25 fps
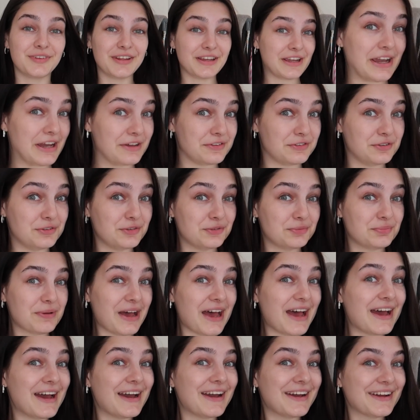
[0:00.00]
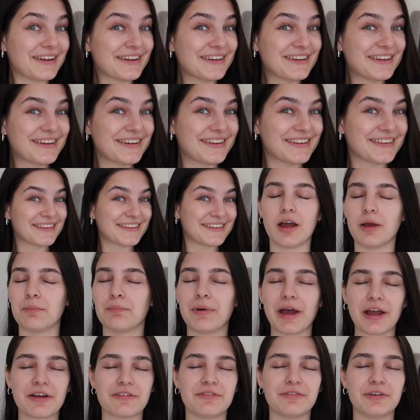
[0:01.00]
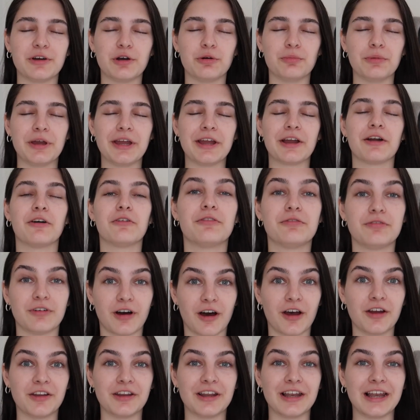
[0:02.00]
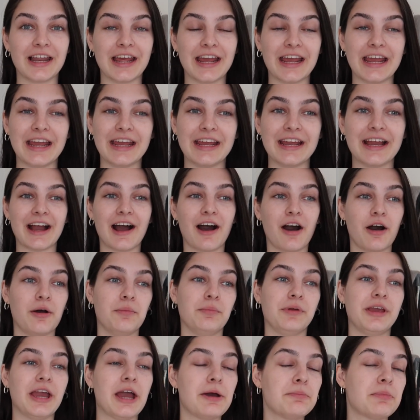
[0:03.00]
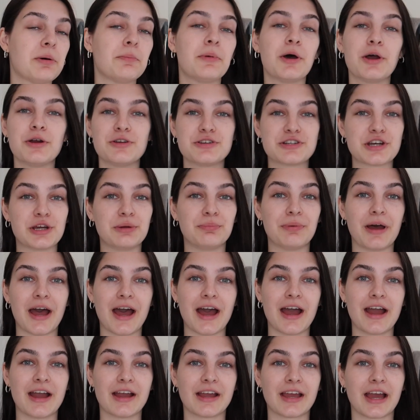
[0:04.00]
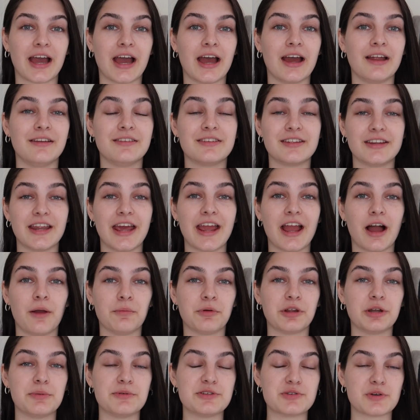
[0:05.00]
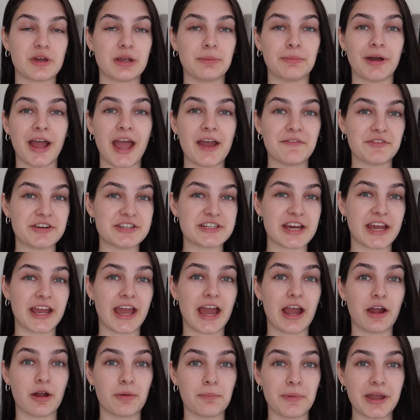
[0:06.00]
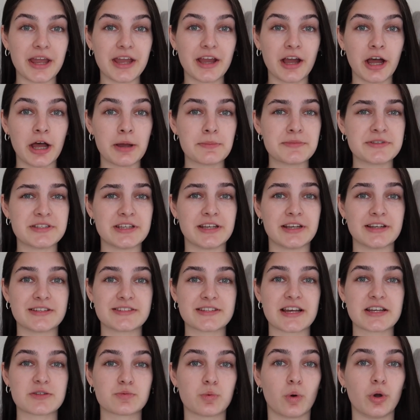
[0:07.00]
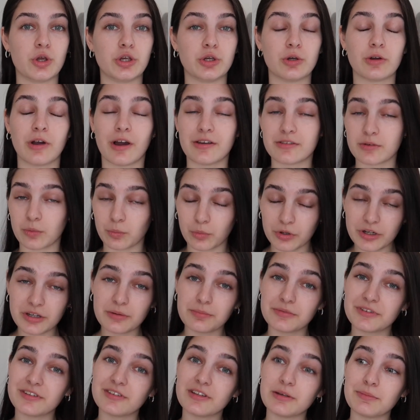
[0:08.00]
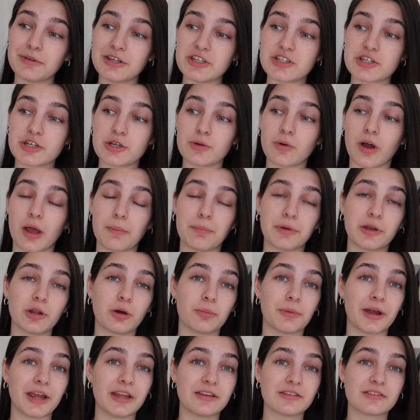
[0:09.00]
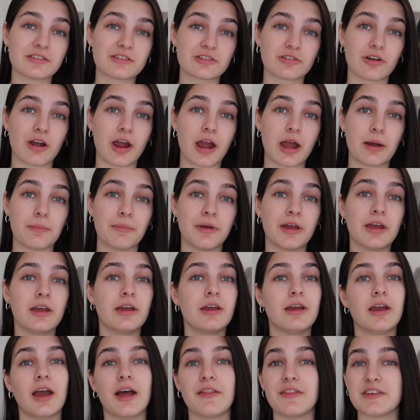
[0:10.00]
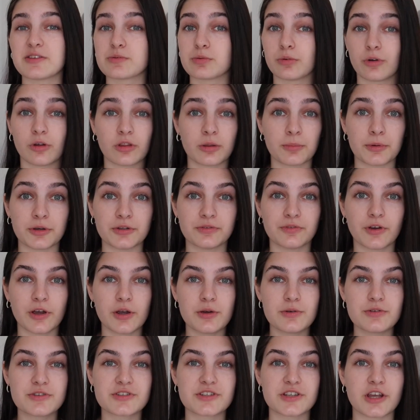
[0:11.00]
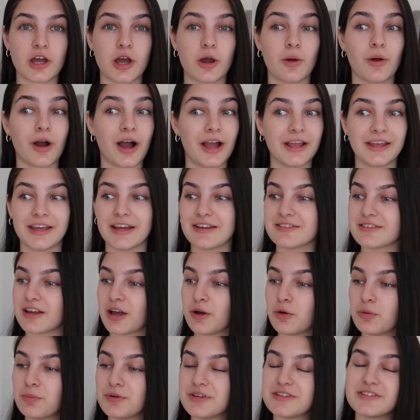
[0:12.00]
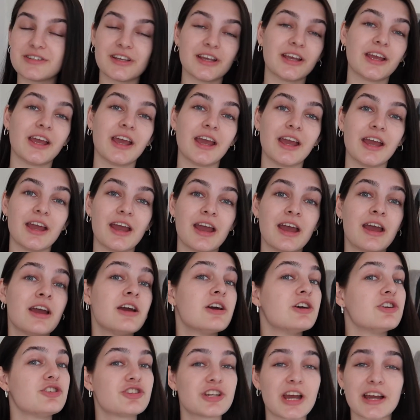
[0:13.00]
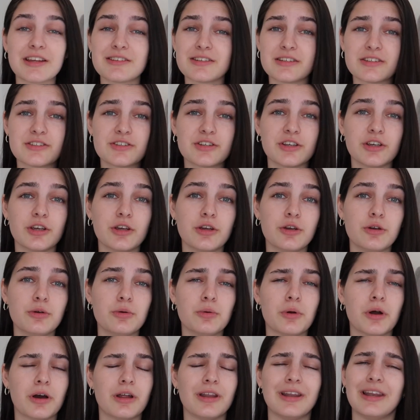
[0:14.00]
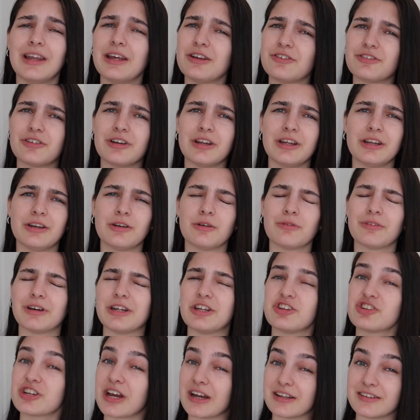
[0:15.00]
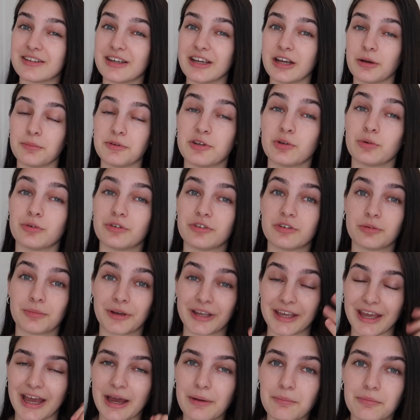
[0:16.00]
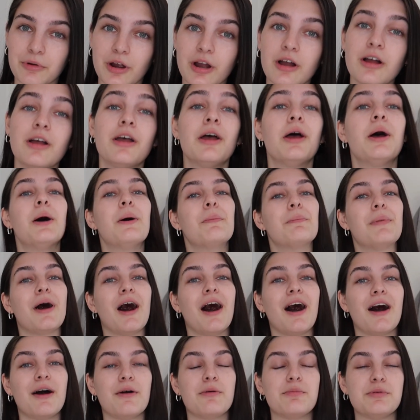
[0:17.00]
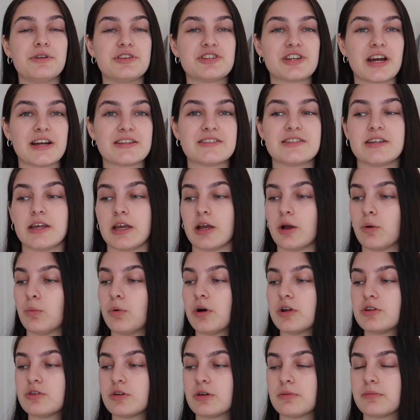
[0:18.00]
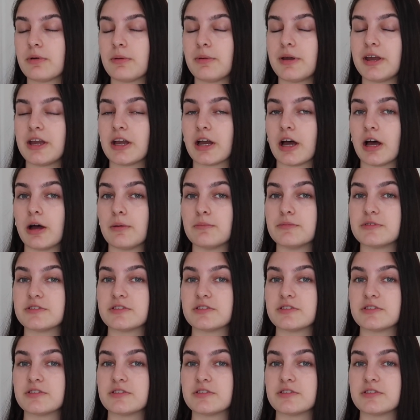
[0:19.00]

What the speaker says: Guess who's back? I'm back filming, finally. I'm getting my mojo back. And today I'm gonna be doing my everyday hair and makeup, seeing as that's what you guys wanted to see me do. I put it on my Instagram and this one got the most votes. So I guess I will be sitting here chatting to you, literally not really chatting, I'll be talking to my camera, but I will be chatting while doing my makeup.